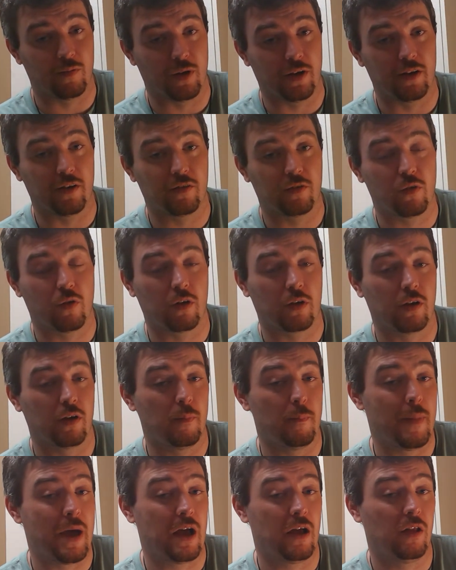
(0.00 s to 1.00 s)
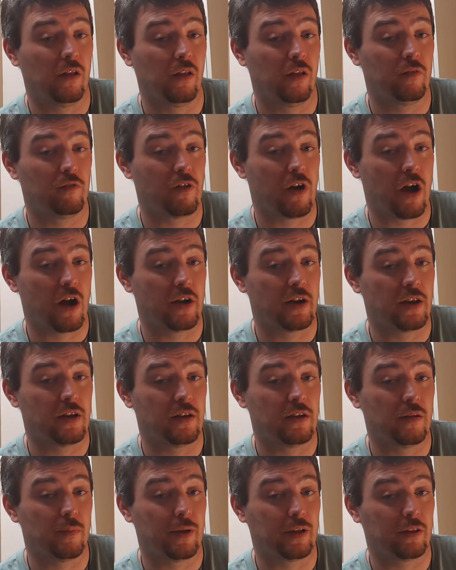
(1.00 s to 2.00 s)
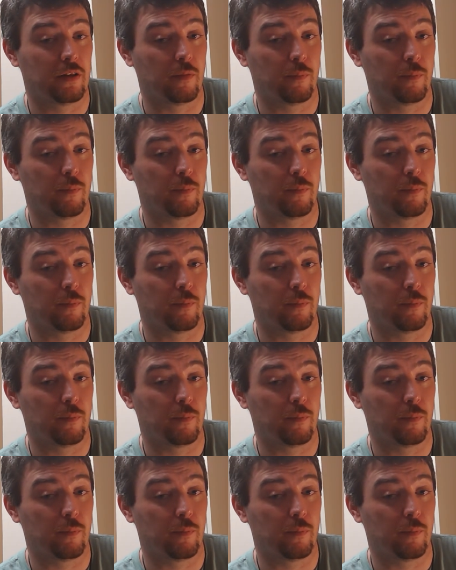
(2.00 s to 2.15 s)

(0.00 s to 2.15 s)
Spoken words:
when he's talking to Mel and Ronnie about